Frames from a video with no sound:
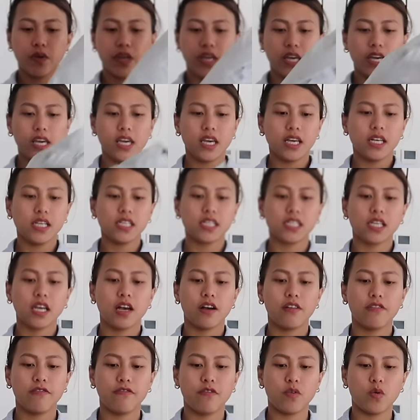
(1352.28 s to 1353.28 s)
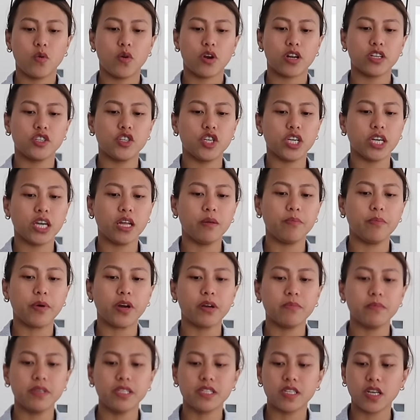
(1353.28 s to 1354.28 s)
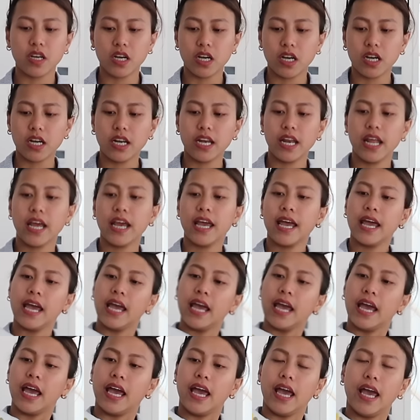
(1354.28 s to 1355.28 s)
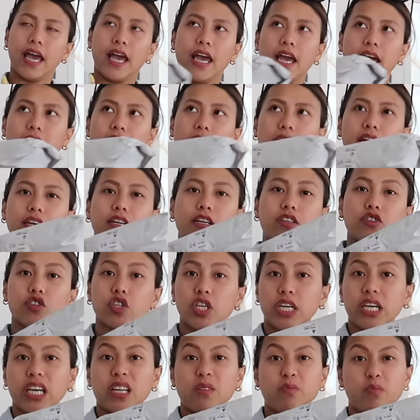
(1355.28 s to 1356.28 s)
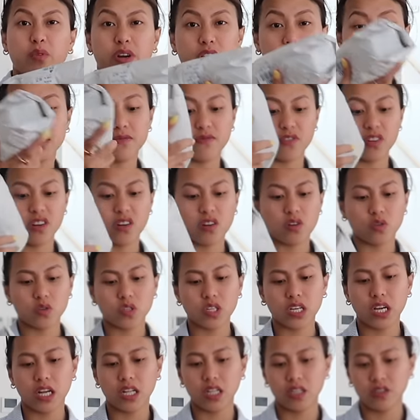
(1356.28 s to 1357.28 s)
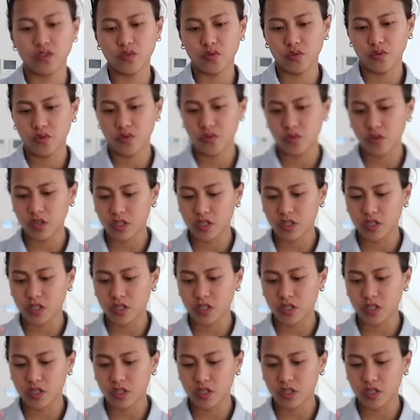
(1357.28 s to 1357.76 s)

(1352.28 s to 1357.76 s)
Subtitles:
wings for chicken parmesan. And chicken breast for aros kaldo.